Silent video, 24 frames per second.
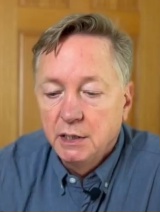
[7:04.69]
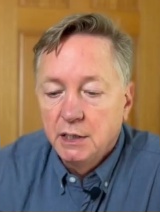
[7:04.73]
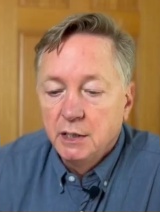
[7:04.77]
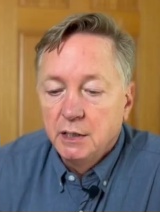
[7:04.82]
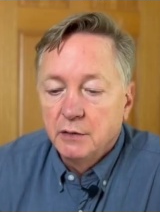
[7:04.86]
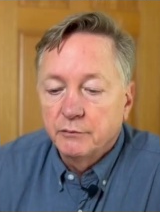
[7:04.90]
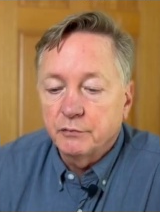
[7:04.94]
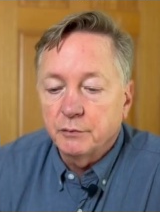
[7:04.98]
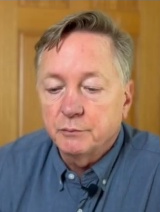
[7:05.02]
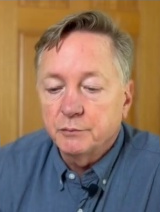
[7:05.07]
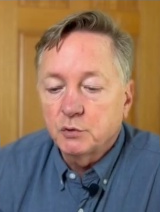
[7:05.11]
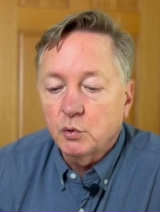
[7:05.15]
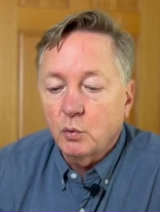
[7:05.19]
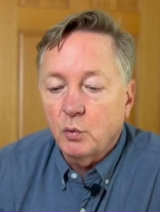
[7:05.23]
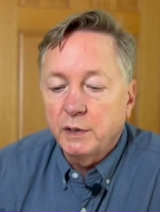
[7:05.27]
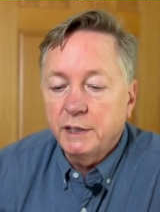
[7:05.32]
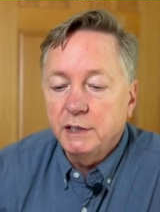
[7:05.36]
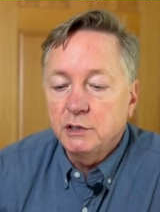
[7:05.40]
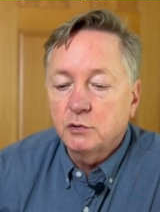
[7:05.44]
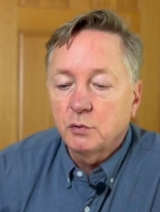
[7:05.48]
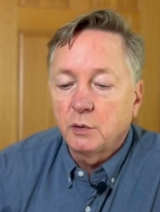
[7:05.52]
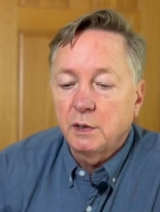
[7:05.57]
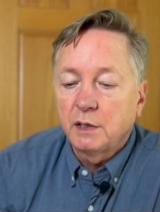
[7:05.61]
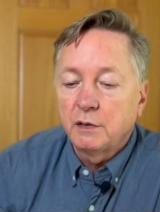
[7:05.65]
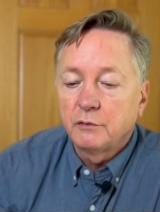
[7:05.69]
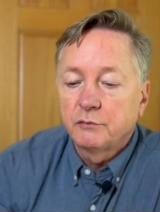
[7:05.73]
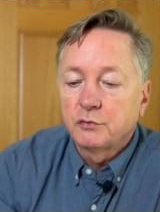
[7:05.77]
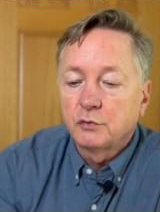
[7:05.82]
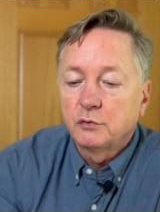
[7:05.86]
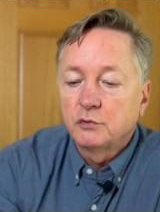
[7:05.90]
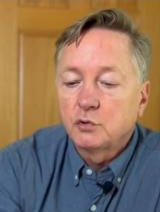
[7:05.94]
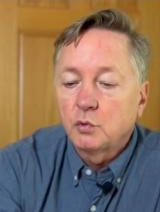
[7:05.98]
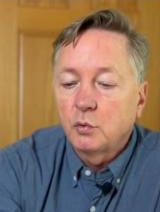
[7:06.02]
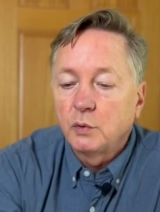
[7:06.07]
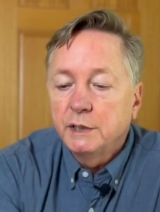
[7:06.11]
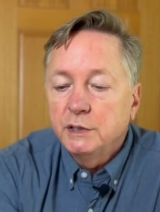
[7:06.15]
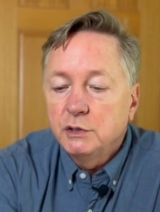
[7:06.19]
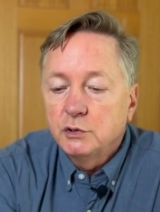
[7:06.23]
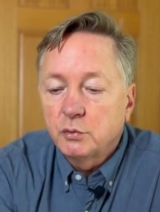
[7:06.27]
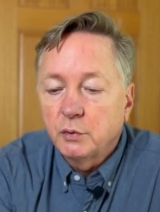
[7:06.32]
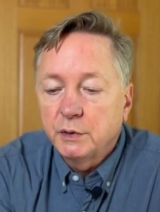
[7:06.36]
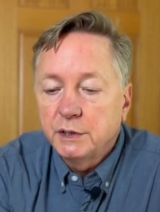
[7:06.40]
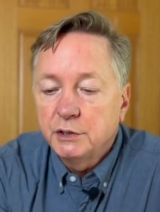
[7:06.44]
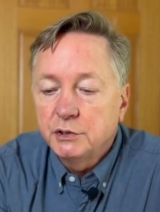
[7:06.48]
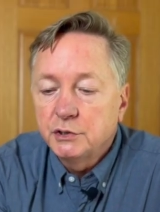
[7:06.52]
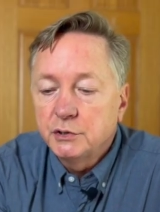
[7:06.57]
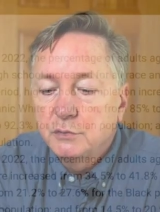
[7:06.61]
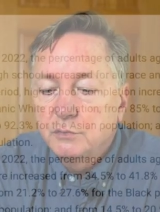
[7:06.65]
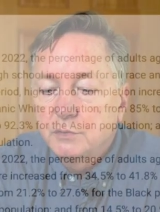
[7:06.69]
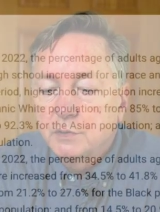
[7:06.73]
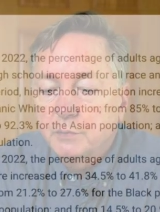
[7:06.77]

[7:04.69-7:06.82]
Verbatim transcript: From twenty twelve through twenty twenty-two, the